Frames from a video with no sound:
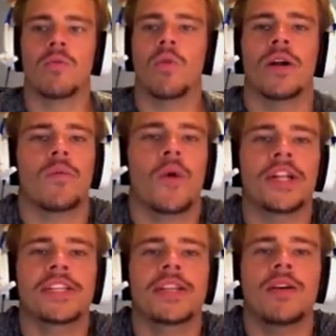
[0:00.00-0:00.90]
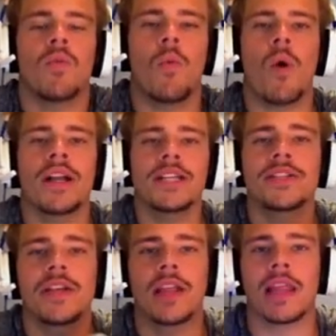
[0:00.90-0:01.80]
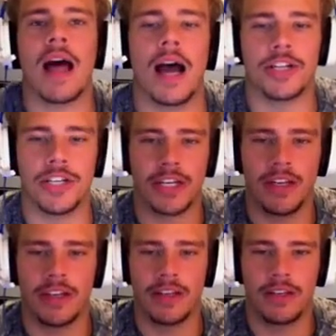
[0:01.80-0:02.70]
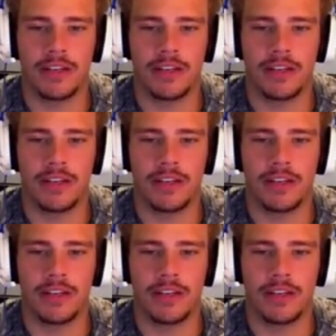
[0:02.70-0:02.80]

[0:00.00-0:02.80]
What what's the what is the logic?